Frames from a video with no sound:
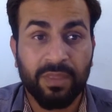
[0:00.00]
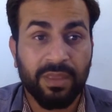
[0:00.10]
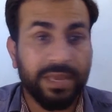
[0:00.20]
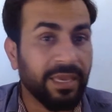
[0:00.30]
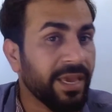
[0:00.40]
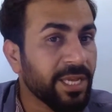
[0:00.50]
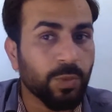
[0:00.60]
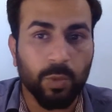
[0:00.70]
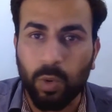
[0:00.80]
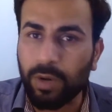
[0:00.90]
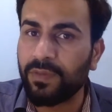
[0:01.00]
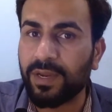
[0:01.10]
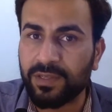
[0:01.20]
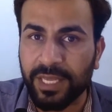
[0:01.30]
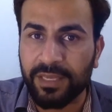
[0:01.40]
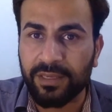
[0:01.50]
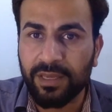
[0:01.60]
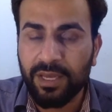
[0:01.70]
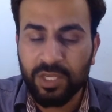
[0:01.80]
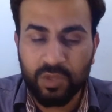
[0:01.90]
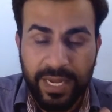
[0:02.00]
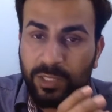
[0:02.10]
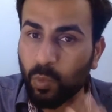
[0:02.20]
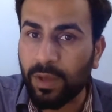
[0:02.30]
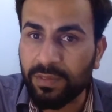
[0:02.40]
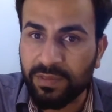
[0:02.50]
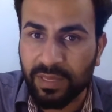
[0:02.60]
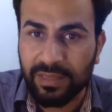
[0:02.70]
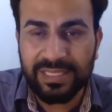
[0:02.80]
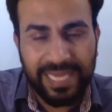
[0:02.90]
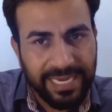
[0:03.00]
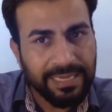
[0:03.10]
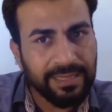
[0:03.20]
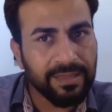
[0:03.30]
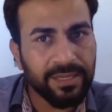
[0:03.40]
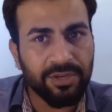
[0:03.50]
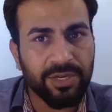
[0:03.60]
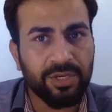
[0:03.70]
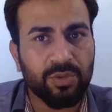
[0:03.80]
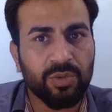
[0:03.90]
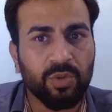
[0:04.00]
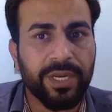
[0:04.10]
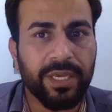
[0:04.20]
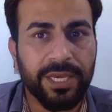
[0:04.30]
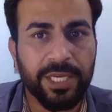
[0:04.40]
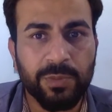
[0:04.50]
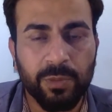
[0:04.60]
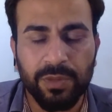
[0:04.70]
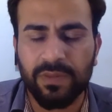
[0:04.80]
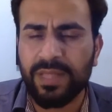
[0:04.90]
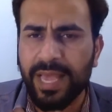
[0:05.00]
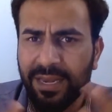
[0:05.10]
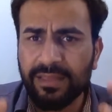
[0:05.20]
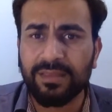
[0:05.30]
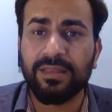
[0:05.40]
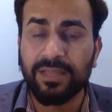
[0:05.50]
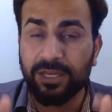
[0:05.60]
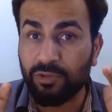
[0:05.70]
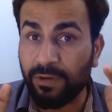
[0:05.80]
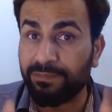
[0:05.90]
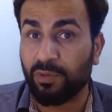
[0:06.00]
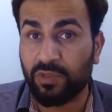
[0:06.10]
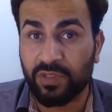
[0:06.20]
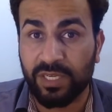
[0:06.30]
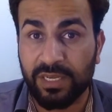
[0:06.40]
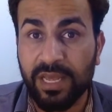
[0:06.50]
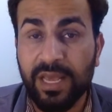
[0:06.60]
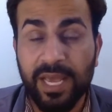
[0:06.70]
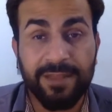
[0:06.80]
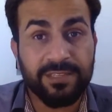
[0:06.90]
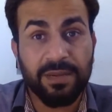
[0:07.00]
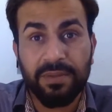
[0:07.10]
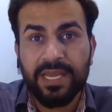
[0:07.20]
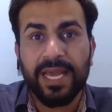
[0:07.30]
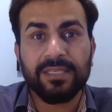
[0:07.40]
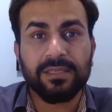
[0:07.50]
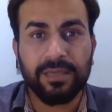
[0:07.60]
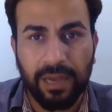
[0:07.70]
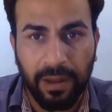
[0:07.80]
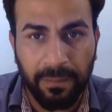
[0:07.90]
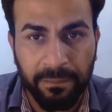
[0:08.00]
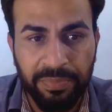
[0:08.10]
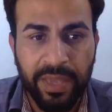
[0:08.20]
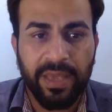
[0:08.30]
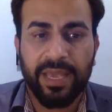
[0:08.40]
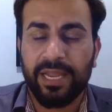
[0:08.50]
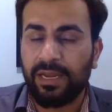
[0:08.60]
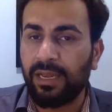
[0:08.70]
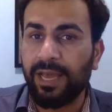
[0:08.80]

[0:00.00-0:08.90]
engage with what they're saying so that's one thing. The second thing that you need to do an engagement with anything that you have posted, and if somebody has come and